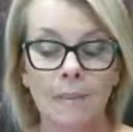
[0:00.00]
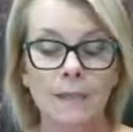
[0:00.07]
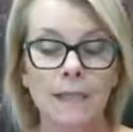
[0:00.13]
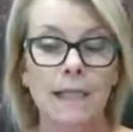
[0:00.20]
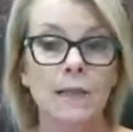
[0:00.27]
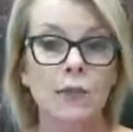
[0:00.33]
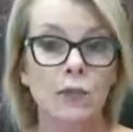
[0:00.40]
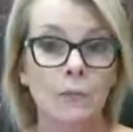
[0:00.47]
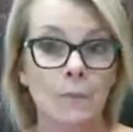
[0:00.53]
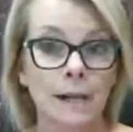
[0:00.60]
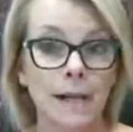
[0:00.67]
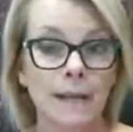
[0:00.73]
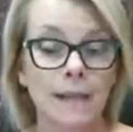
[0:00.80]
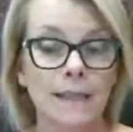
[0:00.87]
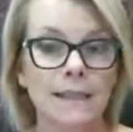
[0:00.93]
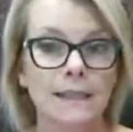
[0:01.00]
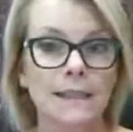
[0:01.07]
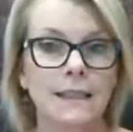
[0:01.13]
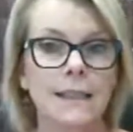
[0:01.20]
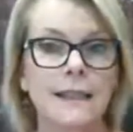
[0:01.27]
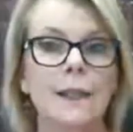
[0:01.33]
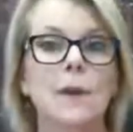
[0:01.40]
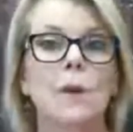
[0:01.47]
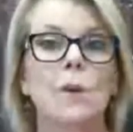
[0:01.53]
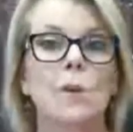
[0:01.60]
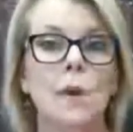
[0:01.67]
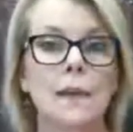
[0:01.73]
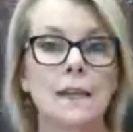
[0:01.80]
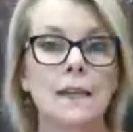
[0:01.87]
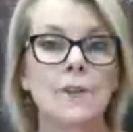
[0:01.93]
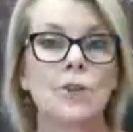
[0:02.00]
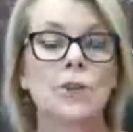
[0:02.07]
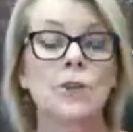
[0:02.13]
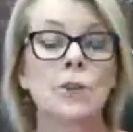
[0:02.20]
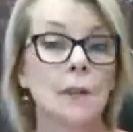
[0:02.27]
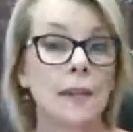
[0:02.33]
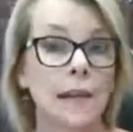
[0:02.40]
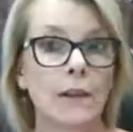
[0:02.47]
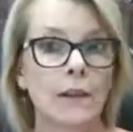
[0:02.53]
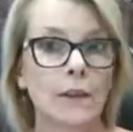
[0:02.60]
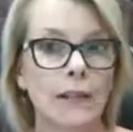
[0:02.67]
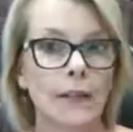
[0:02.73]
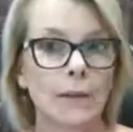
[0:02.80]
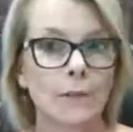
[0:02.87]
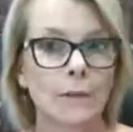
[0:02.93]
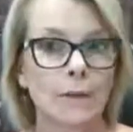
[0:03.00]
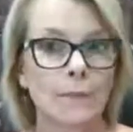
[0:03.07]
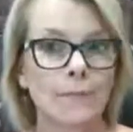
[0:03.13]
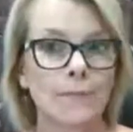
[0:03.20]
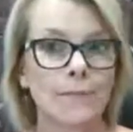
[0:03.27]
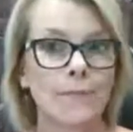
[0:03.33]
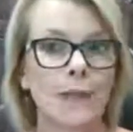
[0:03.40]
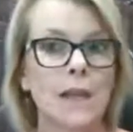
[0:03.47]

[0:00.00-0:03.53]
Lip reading: potential market what it is you do and how you can help them.